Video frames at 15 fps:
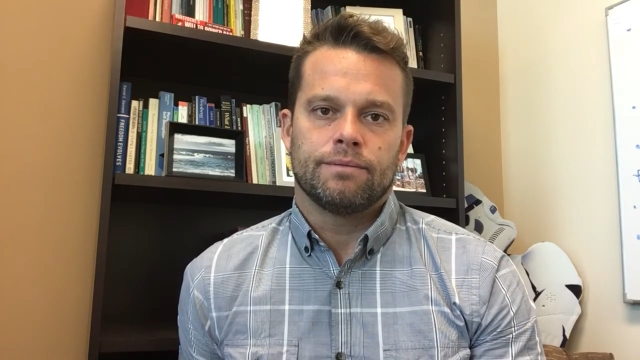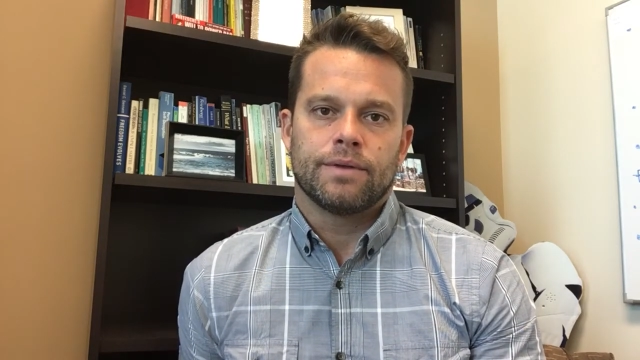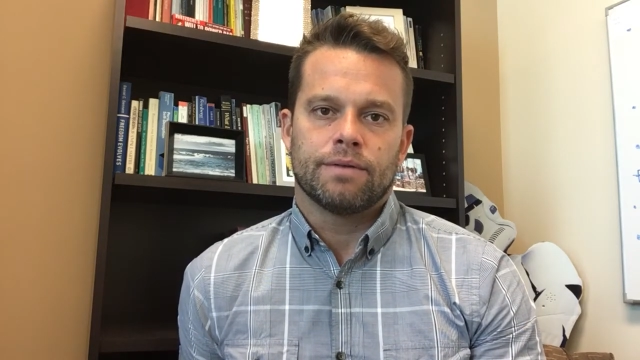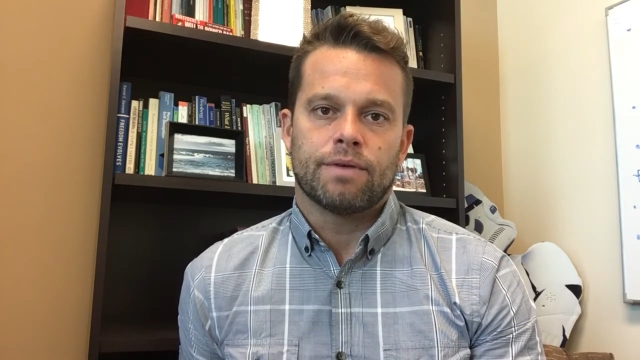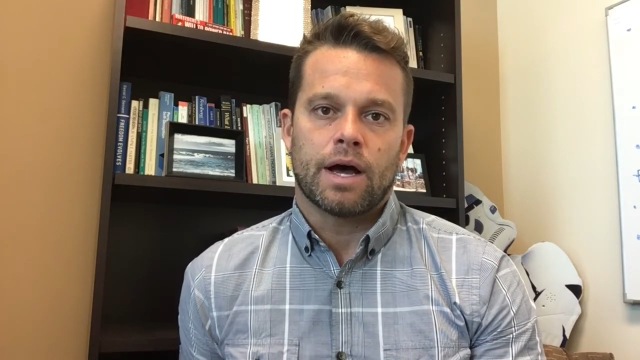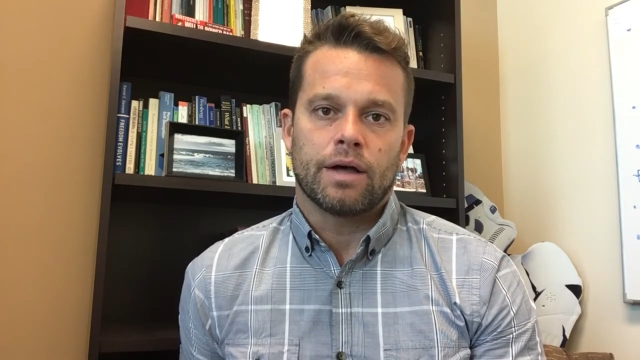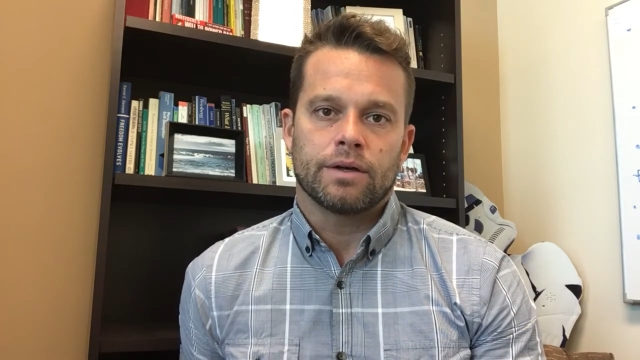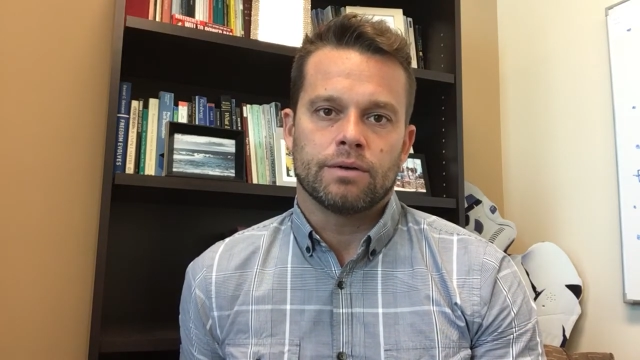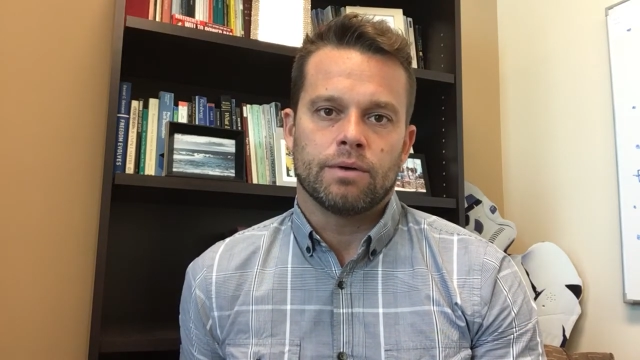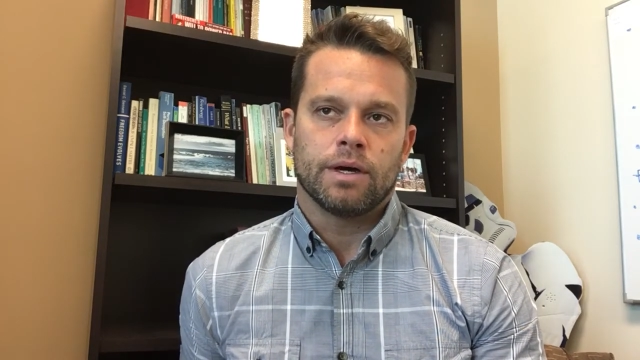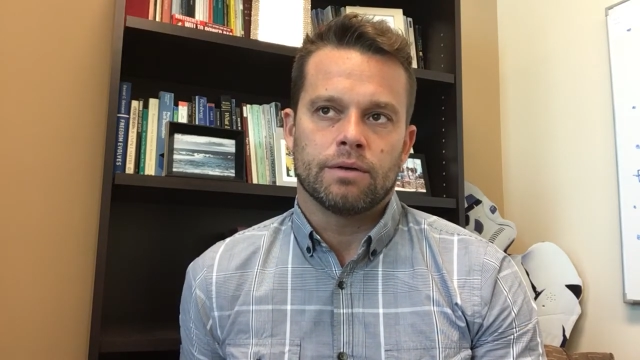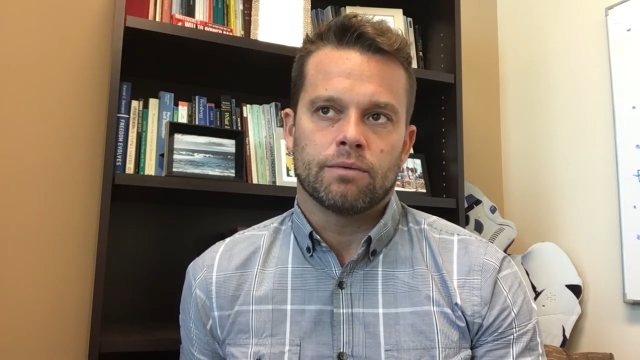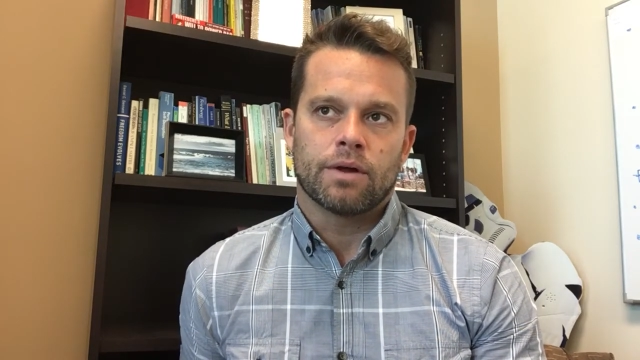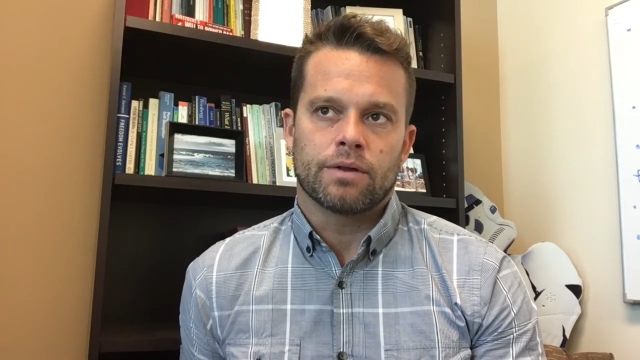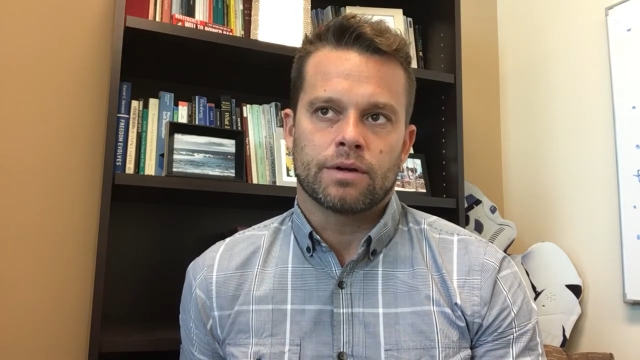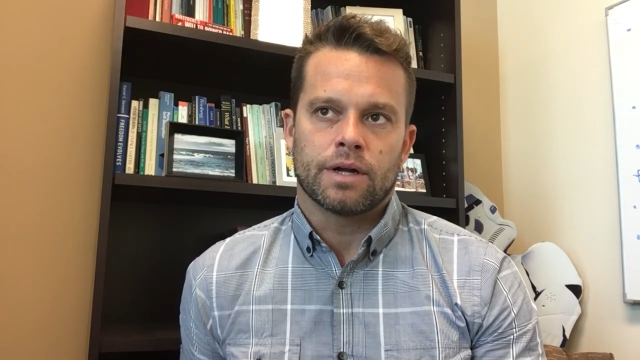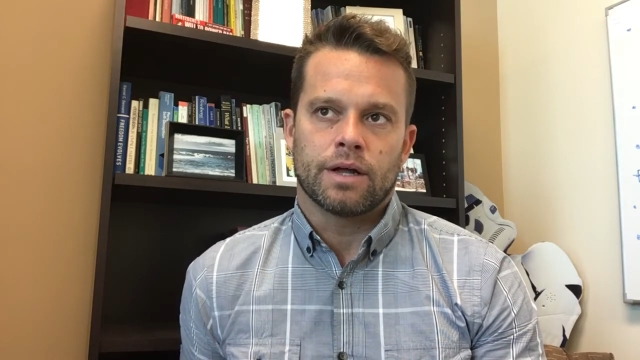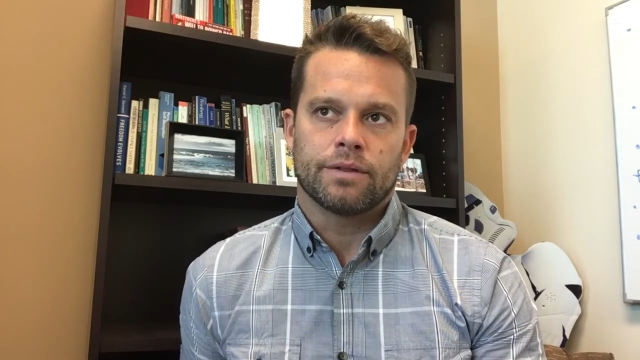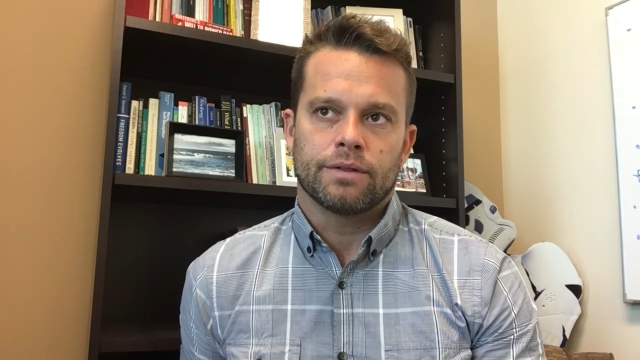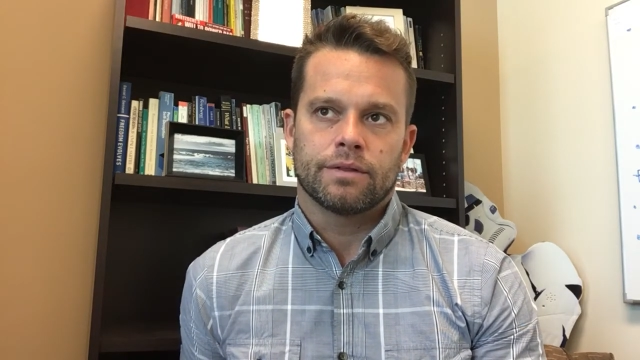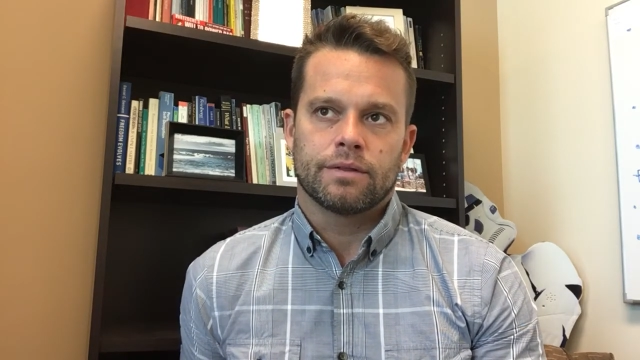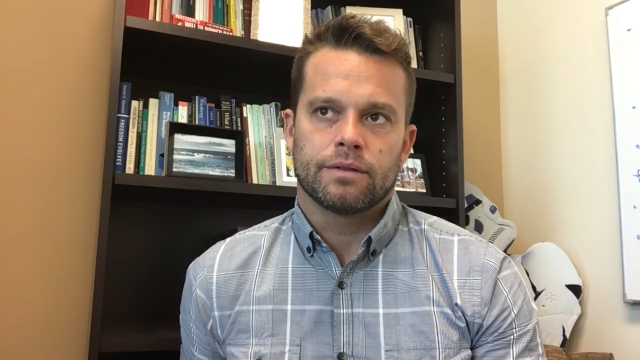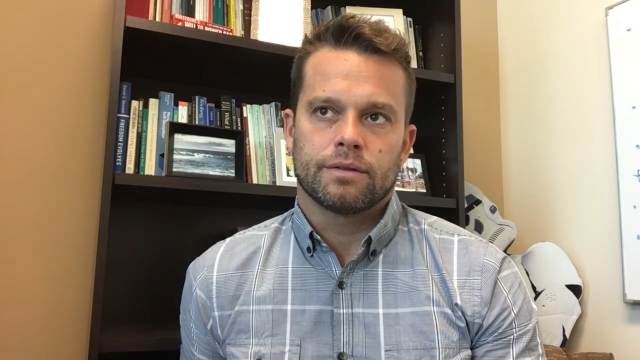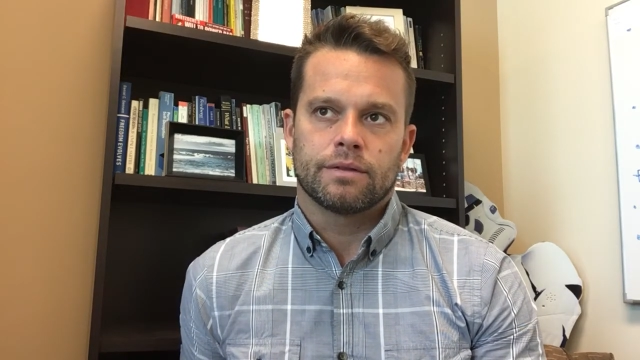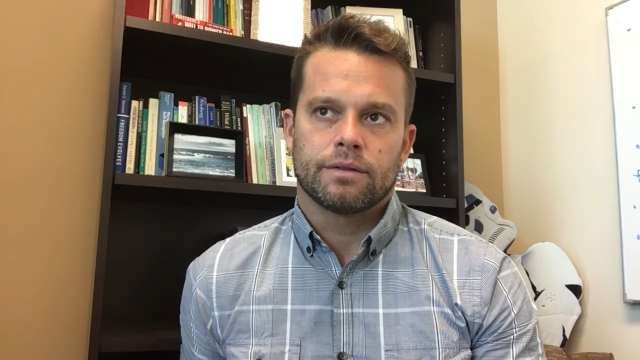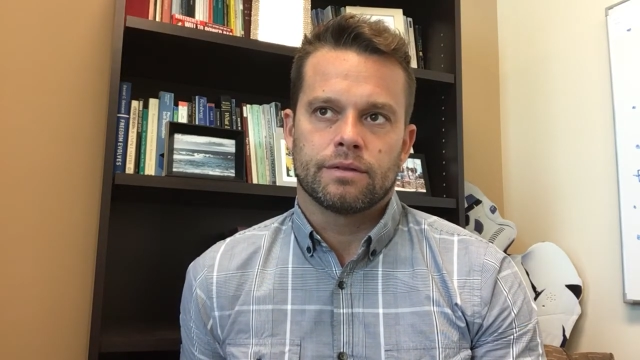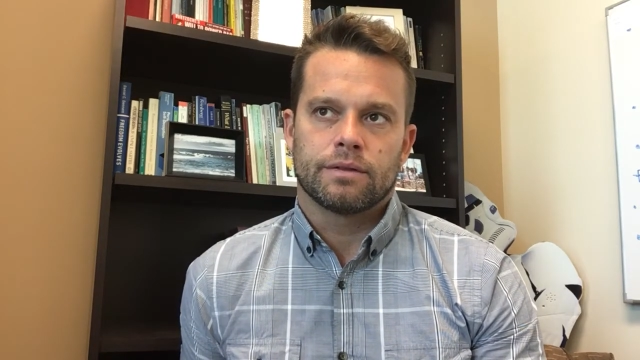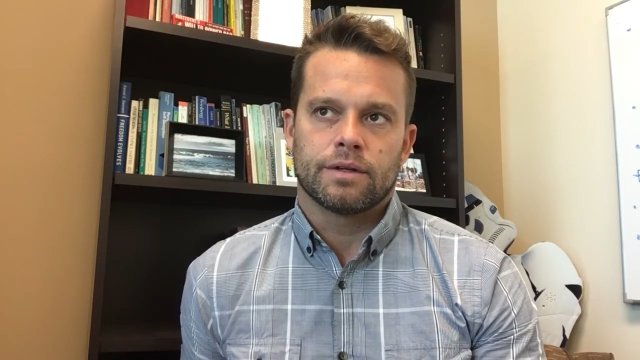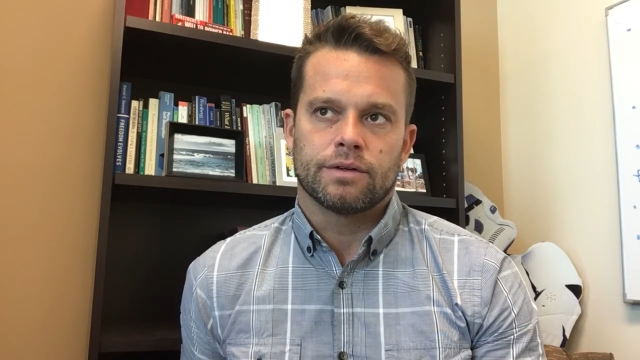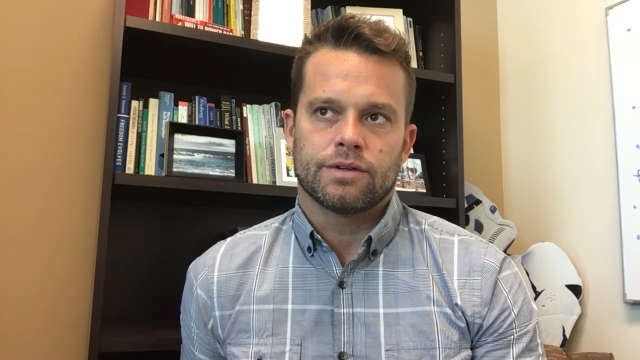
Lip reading: evaluate whether or not they're